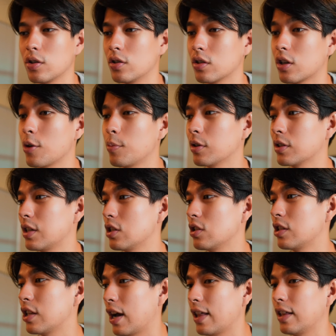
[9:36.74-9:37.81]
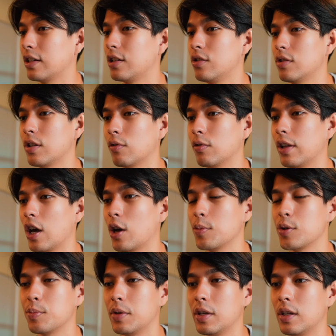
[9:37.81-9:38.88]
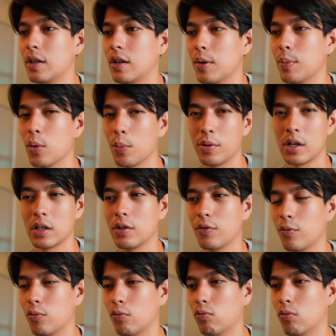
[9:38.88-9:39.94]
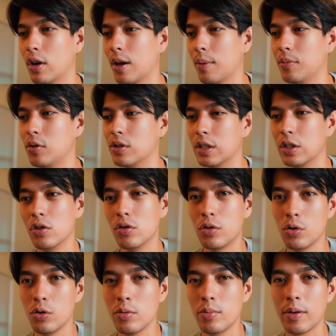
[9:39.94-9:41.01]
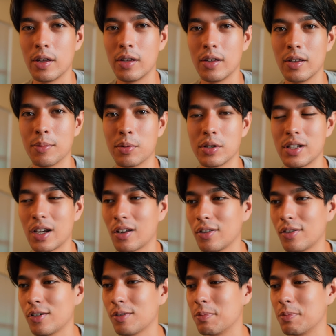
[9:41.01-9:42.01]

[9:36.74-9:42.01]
so there's a couple extensions that I like to use that really helps me be more productive when I'm using YouTube in particular,